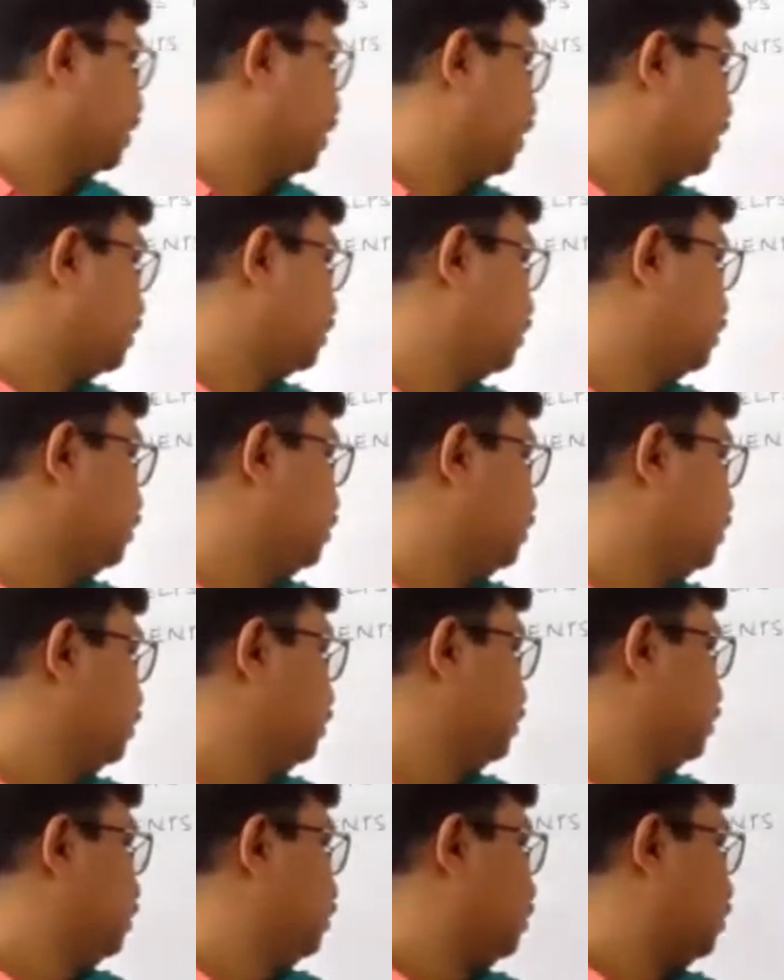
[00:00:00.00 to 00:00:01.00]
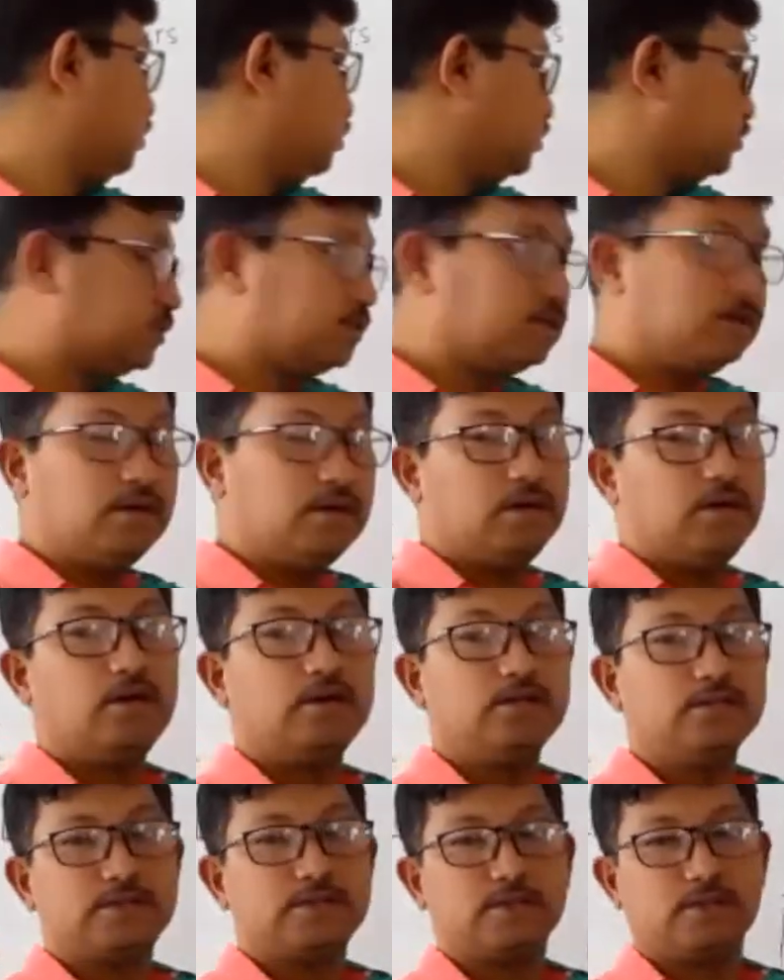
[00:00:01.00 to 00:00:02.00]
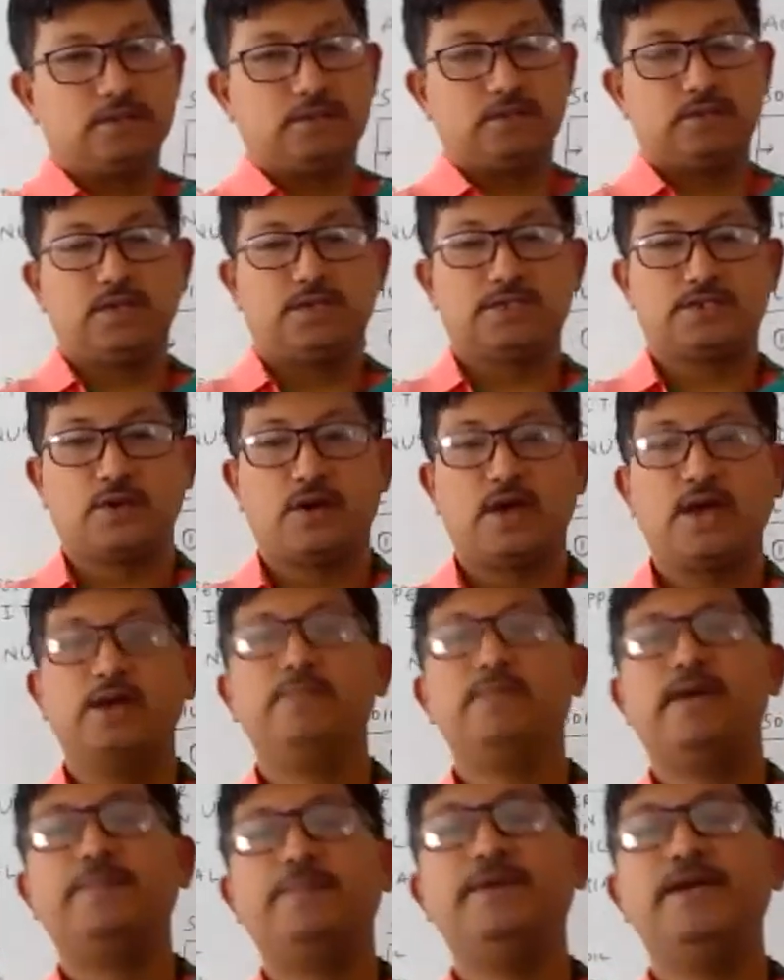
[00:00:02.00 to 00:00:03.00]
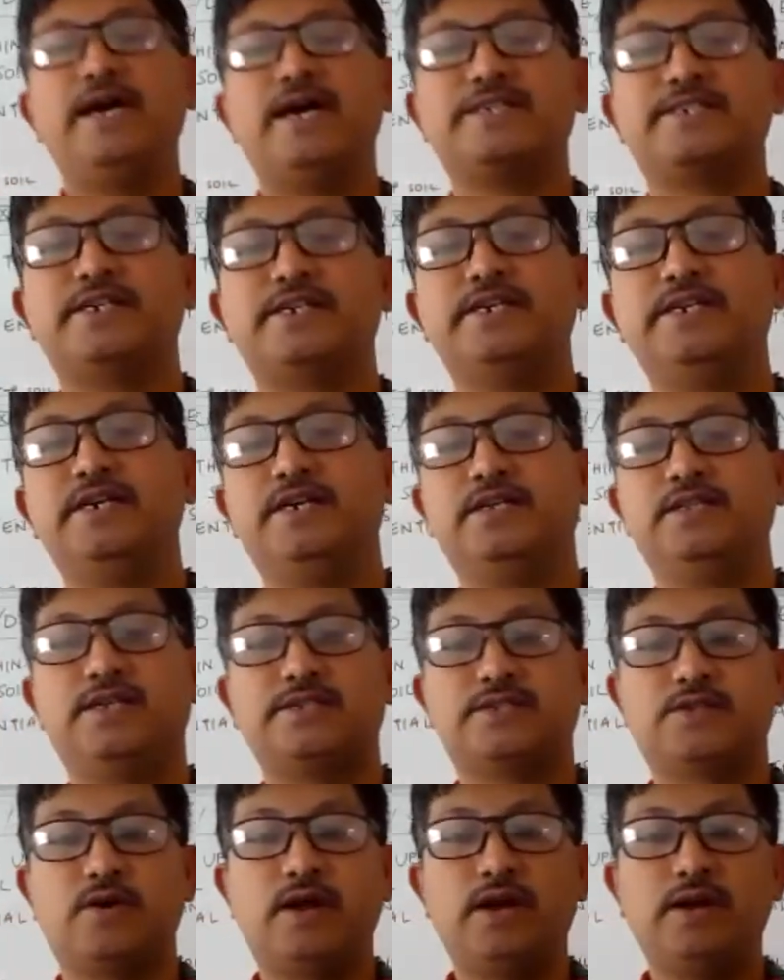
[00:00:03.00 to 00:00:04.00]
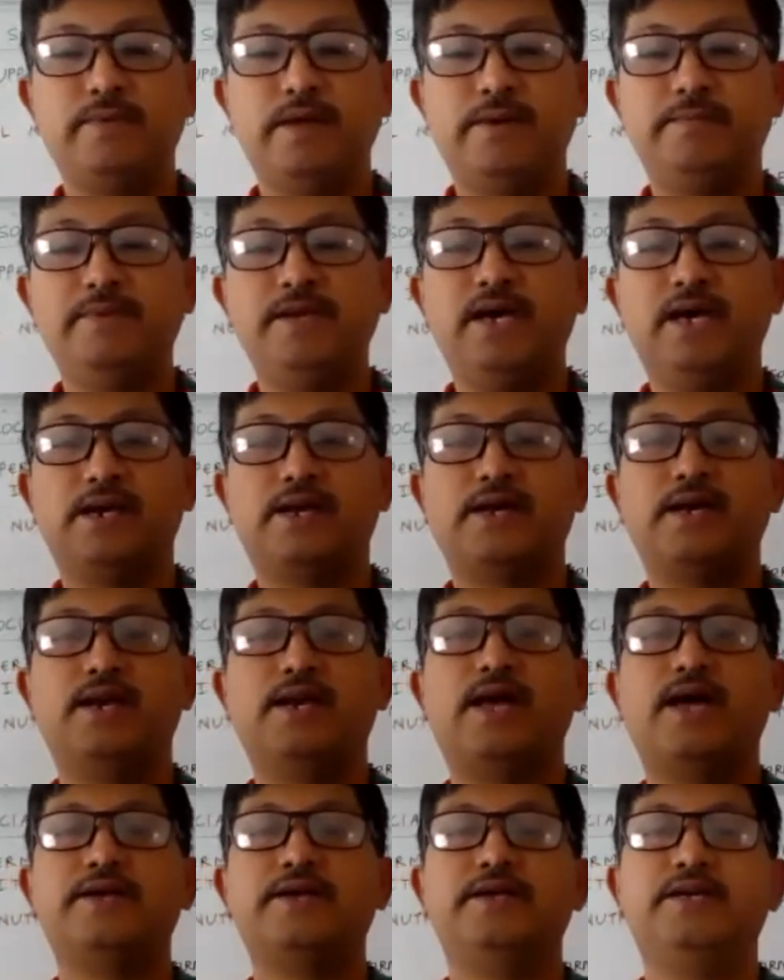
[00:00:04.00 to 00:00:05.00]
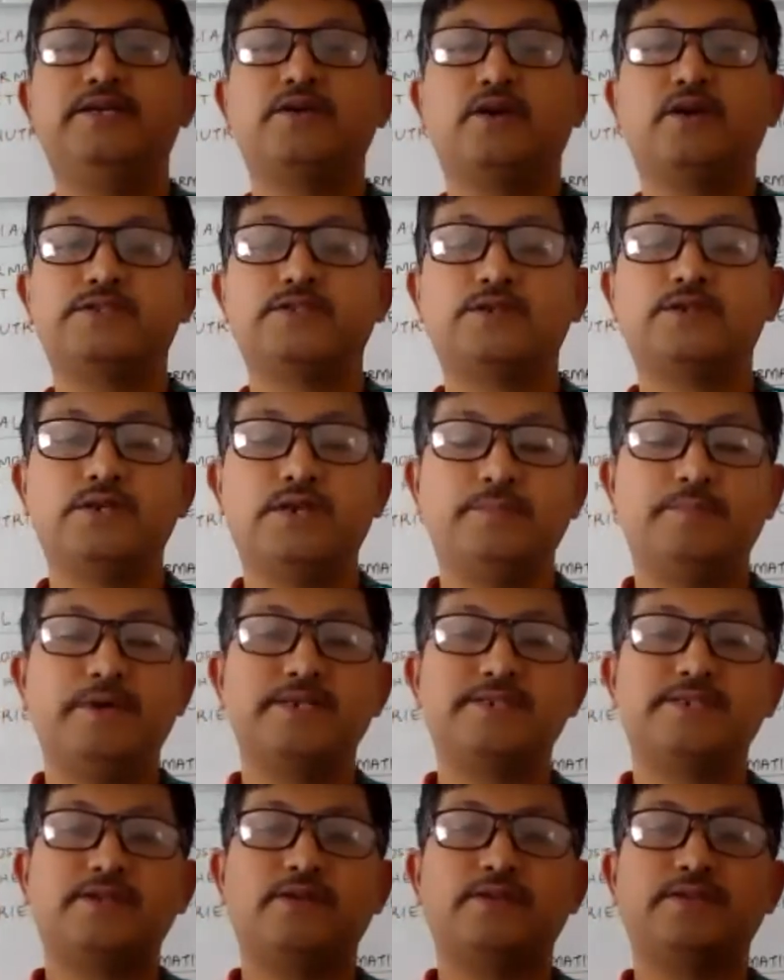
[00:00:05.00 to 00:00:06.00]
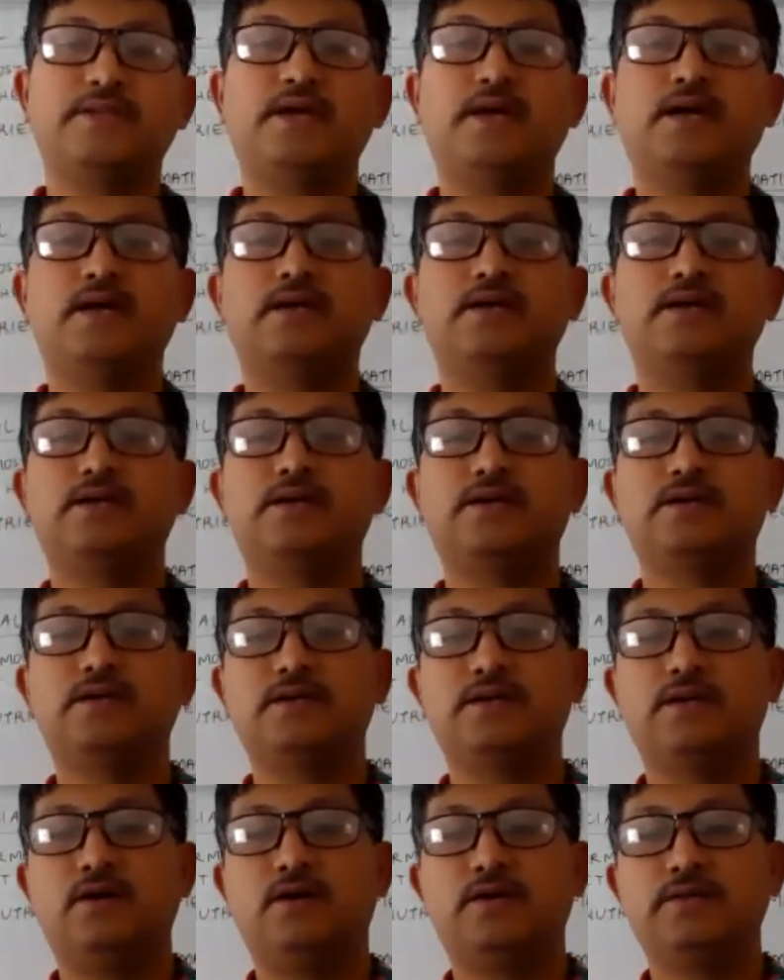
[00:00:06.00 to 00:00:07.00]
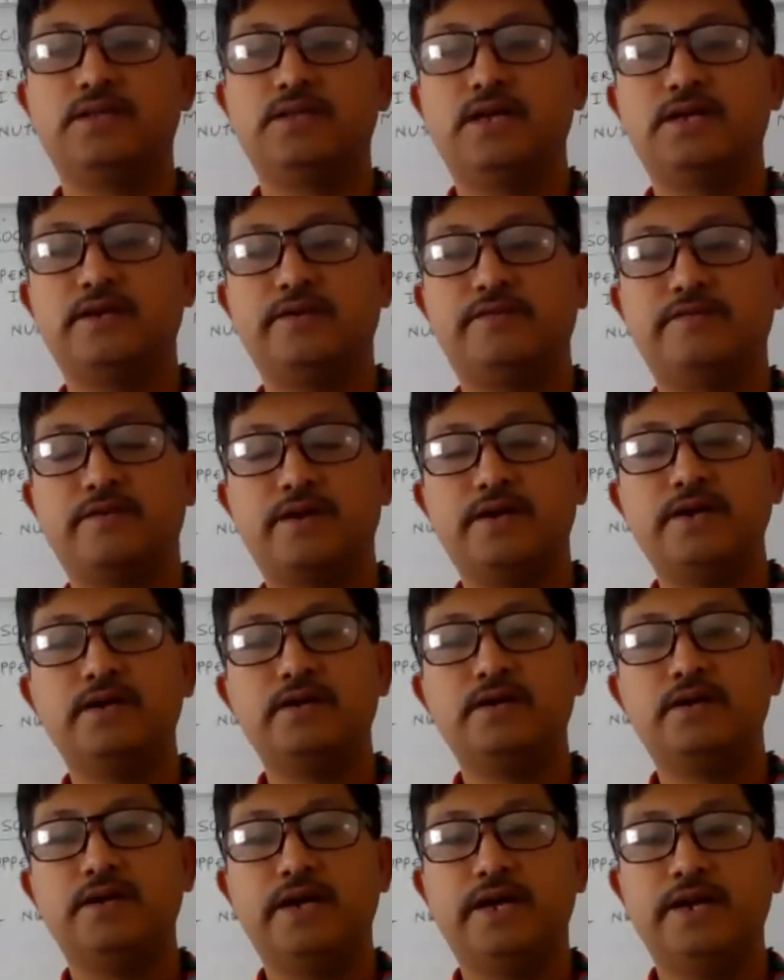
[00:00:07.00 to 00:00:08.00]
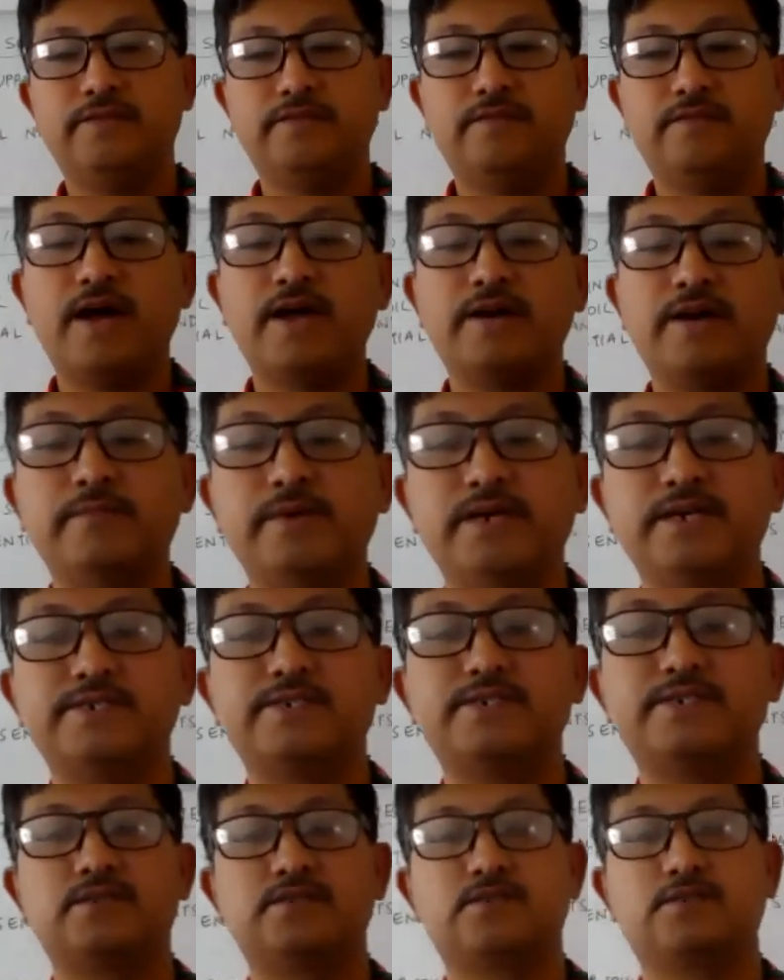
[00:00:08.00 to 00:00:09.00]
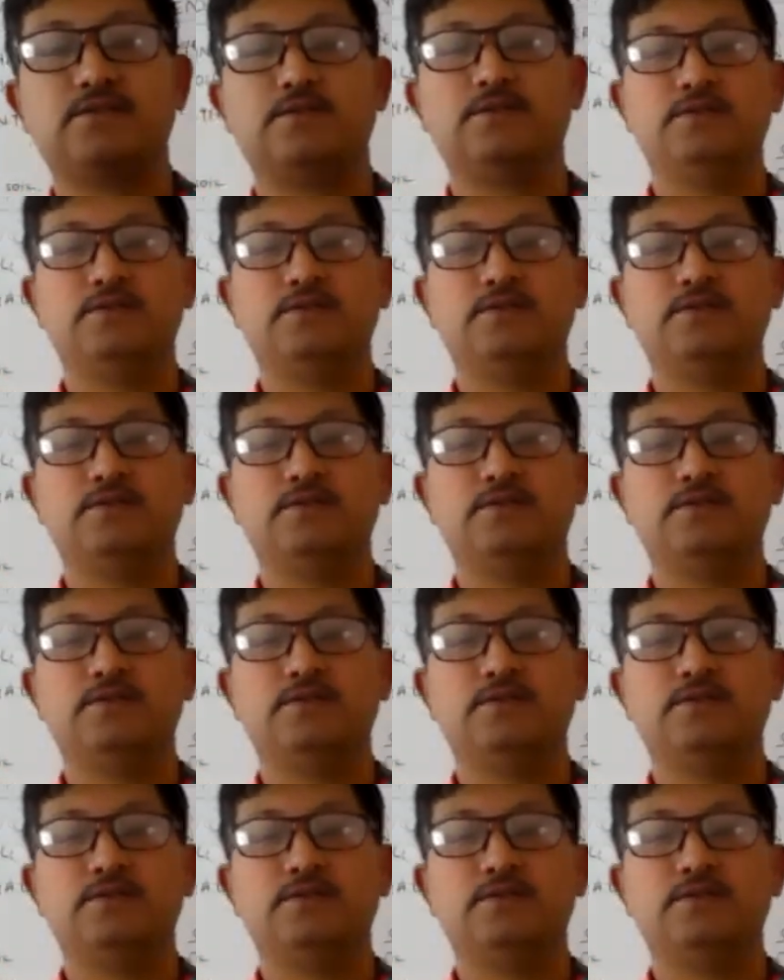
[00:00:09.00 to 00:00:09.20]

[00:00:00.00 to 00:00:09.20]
And also the soil may be acidic, the soil may be alkaline. It also depends on the different environments.